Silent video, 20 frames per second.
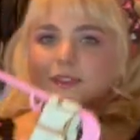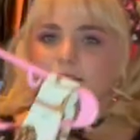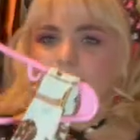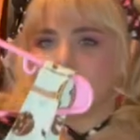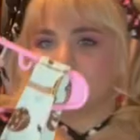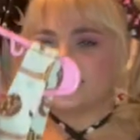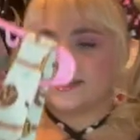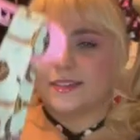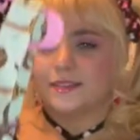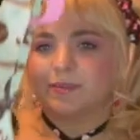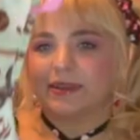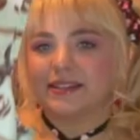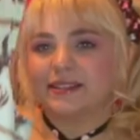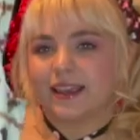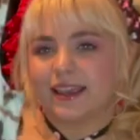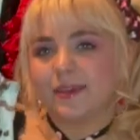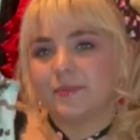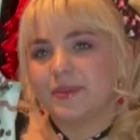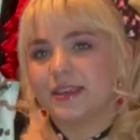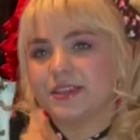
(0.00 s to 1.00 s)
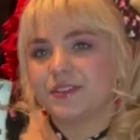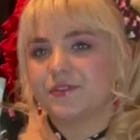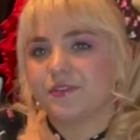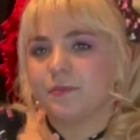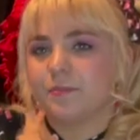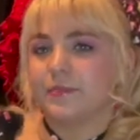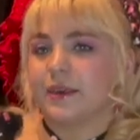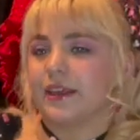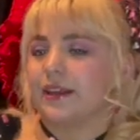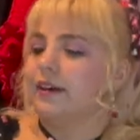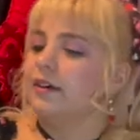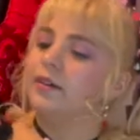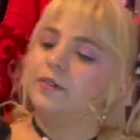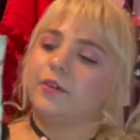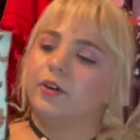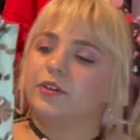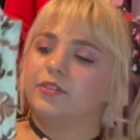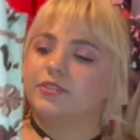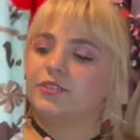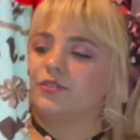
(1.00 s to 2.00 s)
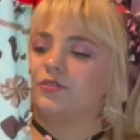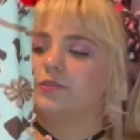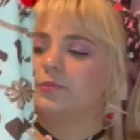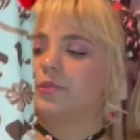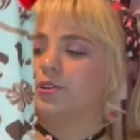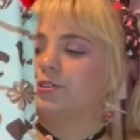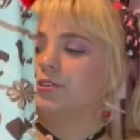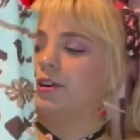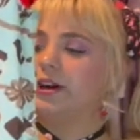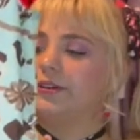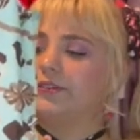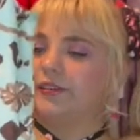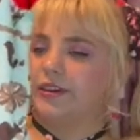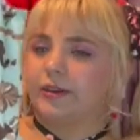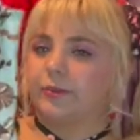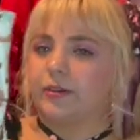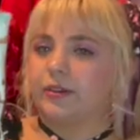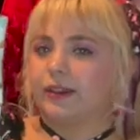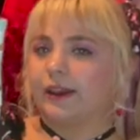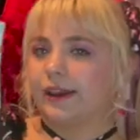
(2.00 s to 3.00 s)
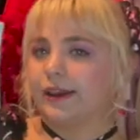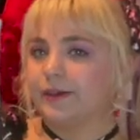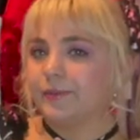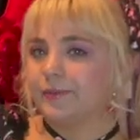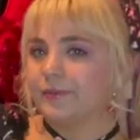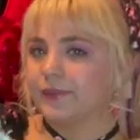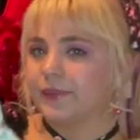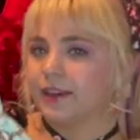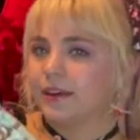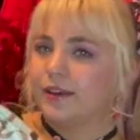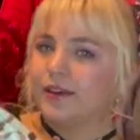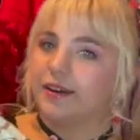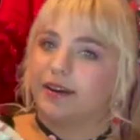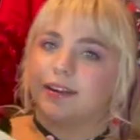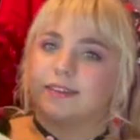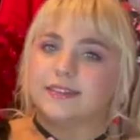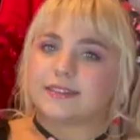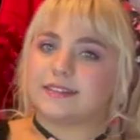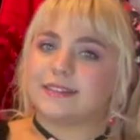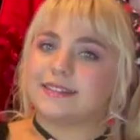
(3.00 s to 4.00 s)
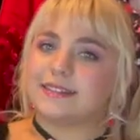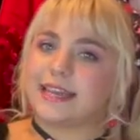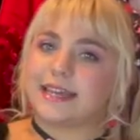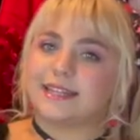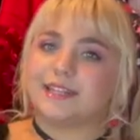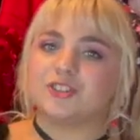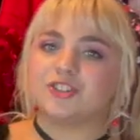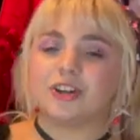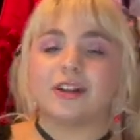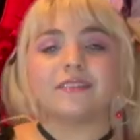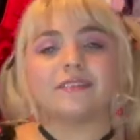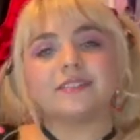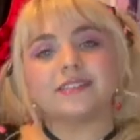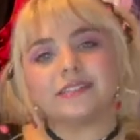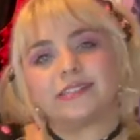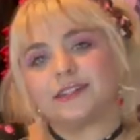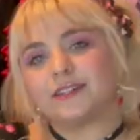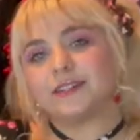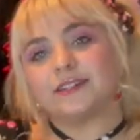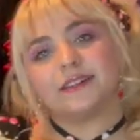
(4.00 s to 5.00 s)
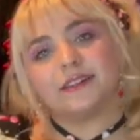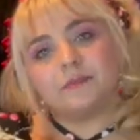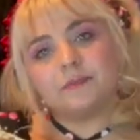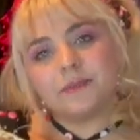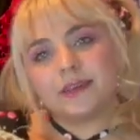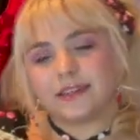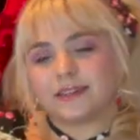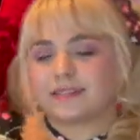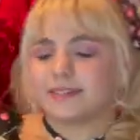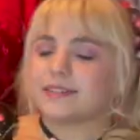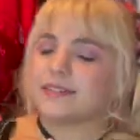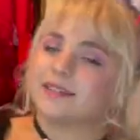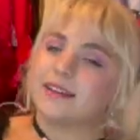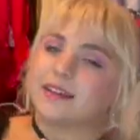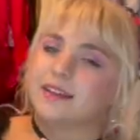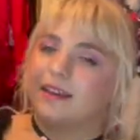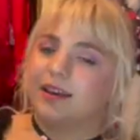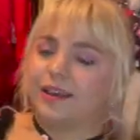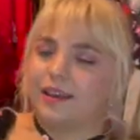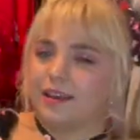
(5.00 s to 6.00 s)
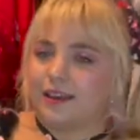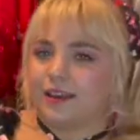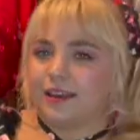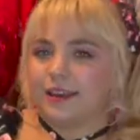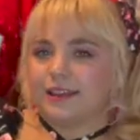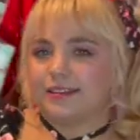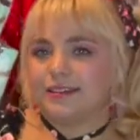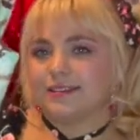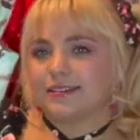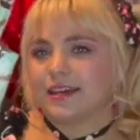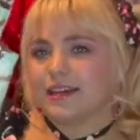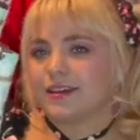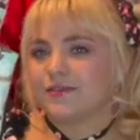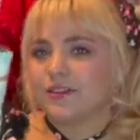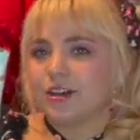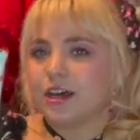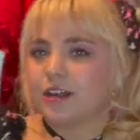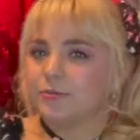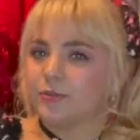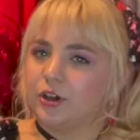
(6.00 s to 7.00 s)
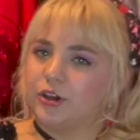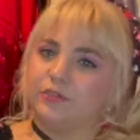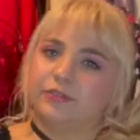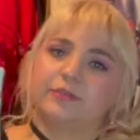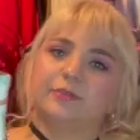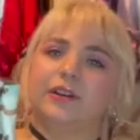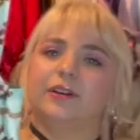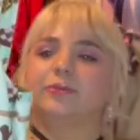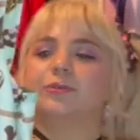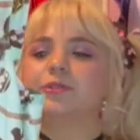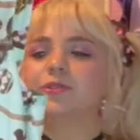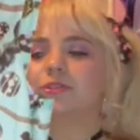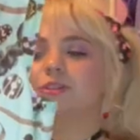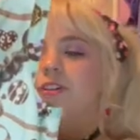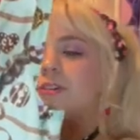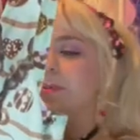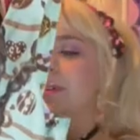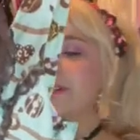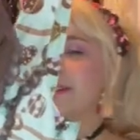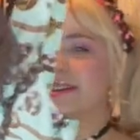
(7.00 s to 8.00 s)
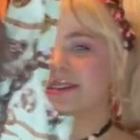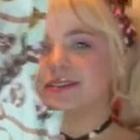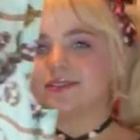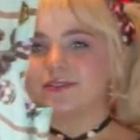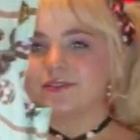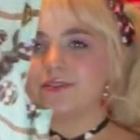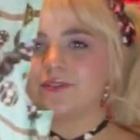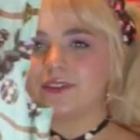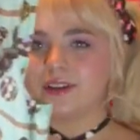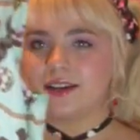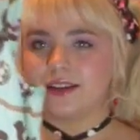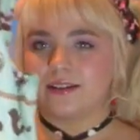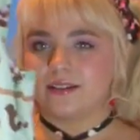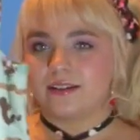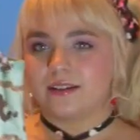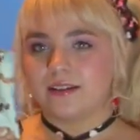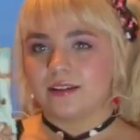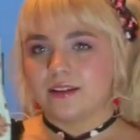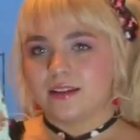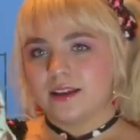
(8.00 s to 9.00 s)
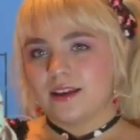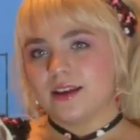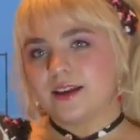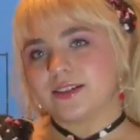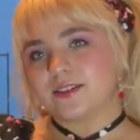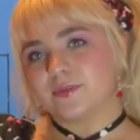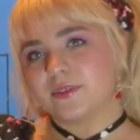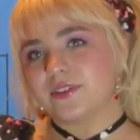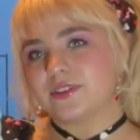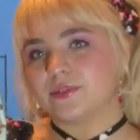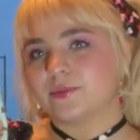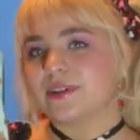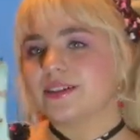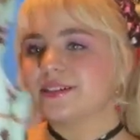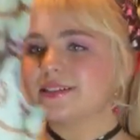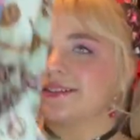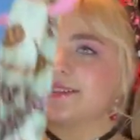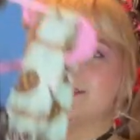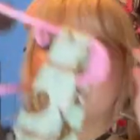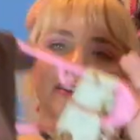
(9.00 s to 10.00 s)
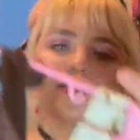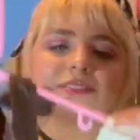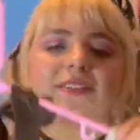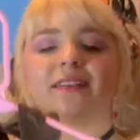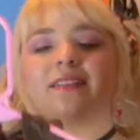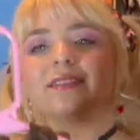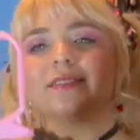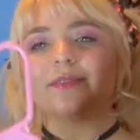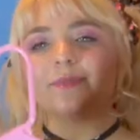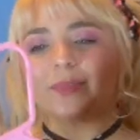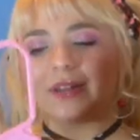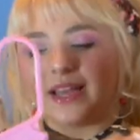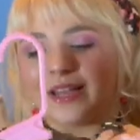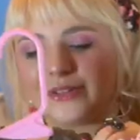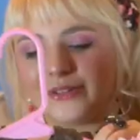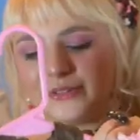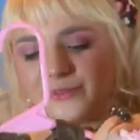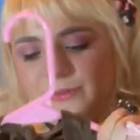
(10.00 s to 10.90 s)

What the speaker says: This is my second piece from Meta, also from their Crown Label line, and this is Teddy Chocolatier in mint. This is kind of an oddball for my wardrobe. It doesn't fit in as well as the rest of the stuff does, but I do